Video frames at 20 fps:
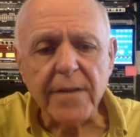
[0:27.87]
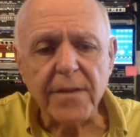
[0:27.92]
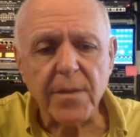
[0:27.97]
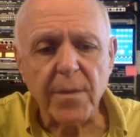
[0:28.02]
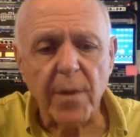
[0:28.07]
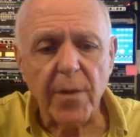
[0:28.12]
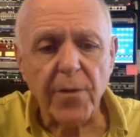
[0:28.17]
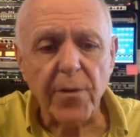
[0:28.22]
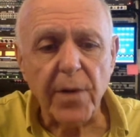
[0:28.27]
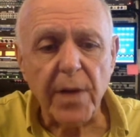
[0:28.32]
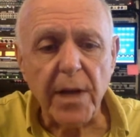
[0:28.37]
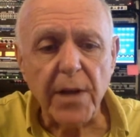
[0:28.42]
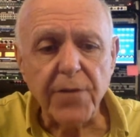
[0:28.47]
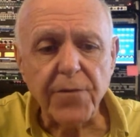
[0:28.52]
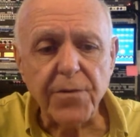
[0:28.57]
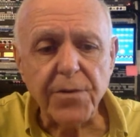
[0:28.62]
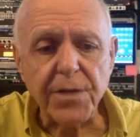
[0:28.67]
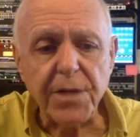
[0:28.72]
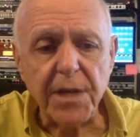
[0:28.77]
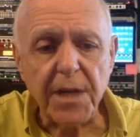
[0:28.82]
Some other
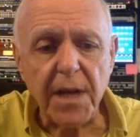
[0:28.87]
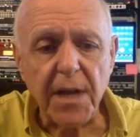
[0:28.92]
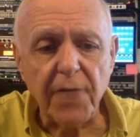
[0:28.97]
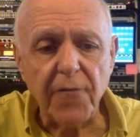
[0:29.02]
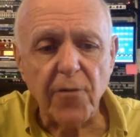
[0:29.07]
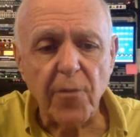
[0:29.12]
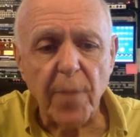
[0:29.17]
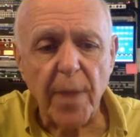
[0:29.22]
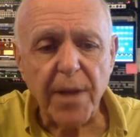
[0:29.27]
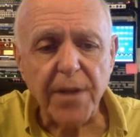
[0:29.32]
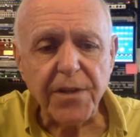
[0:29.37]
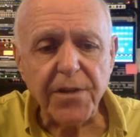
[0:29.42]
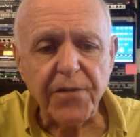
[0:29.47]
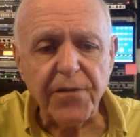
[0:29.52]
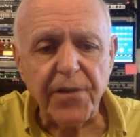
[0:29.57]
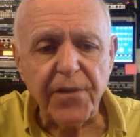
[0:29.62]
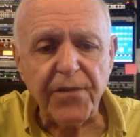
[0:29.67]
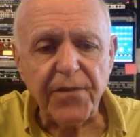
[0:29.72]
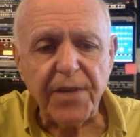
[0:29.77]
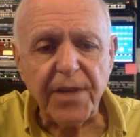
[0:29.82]
interesting information,
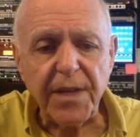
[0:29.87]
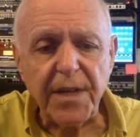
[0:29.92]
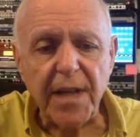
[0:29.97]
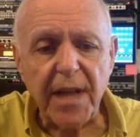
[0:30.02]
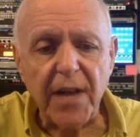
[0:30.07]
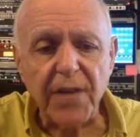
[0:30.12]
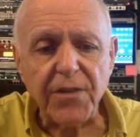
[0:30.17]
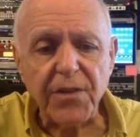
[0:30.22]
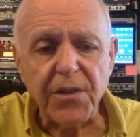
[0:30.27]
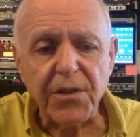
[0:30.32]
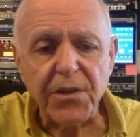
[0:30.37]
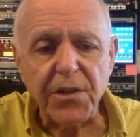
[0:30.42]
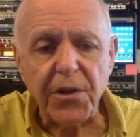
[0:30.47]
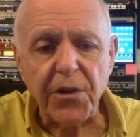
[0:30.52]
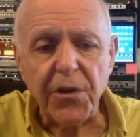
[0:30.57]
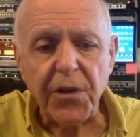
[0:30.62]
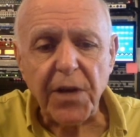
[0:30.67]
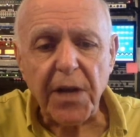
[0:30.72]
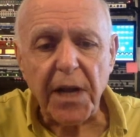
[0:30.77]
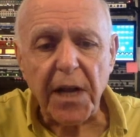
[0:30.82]
15 days
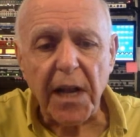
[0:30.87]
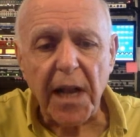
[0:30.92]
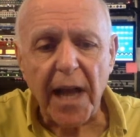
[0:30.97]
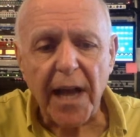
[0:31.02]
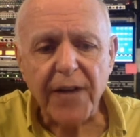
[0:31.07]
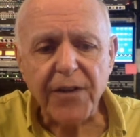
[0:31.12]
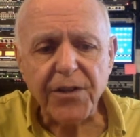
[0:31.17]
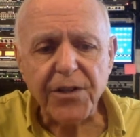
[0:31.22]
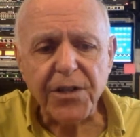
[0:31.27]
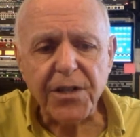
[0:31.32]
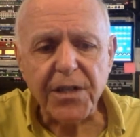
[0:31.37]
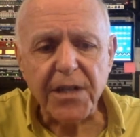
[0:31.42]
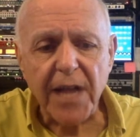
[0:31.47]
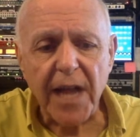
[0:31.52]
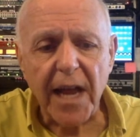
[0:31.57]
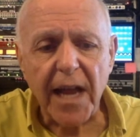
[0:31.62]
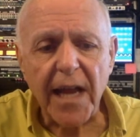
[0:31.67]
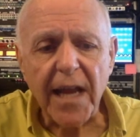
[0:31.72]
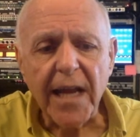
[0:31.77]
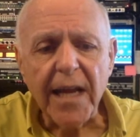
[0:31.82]
until the election
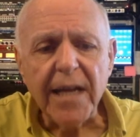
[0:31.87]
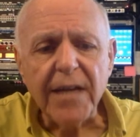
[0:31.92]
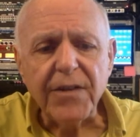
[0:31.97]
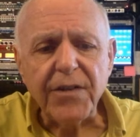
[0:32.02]
day,